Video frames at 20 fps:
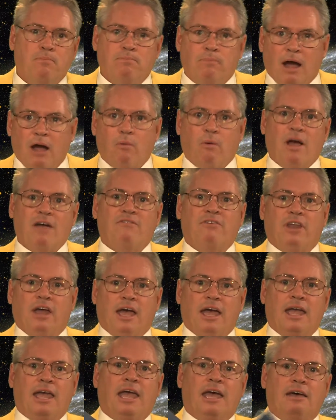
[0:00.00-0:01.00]
my wife and
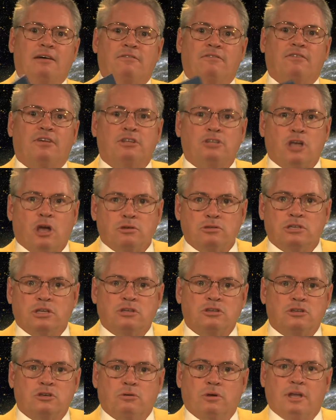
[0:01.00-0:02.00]
I have chosen
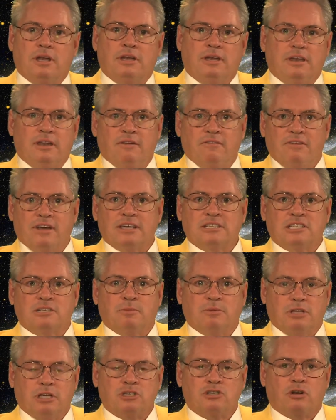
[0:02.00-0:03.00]
to invest some
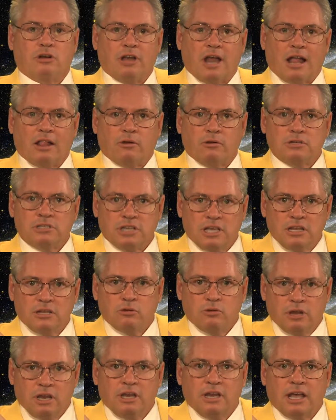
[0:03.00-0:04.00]
additional dollars into
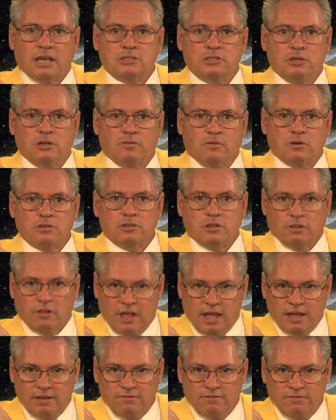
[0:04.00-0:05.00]
an Index Universal
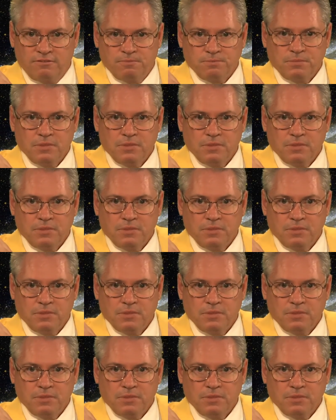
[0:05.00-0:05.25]
Life.